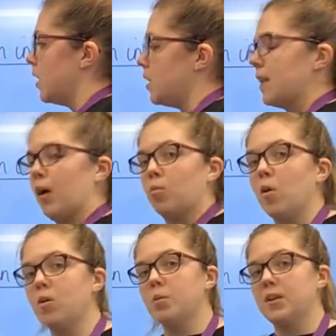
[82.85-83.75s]
Now
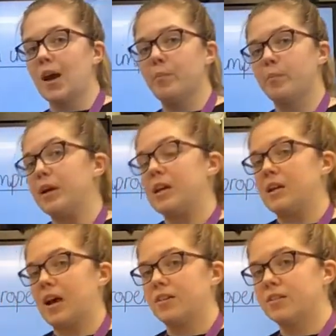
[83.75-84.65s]
what would that be
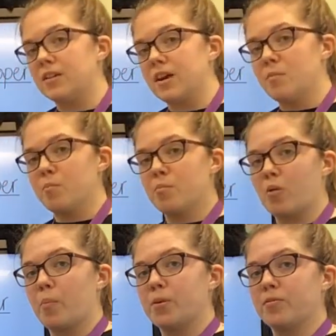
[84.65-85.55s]
as an
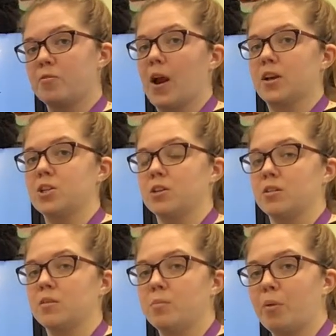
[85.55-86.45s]
improper fraction?
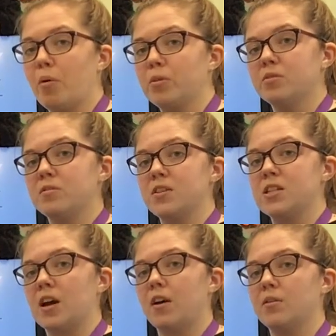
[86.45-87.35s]
Pause the
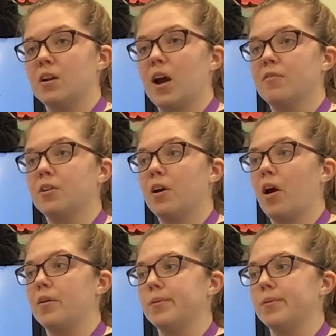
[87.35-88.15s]
video and have a go.